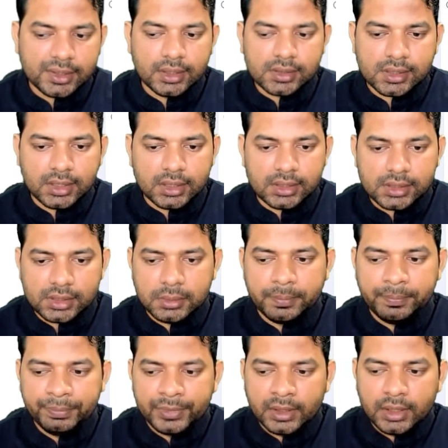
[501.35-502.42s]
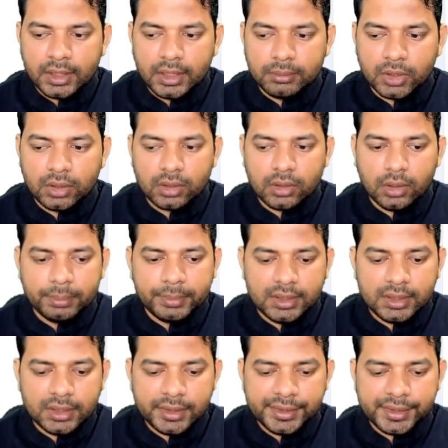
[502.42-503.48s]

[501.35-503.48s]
as such. I'm going to copy this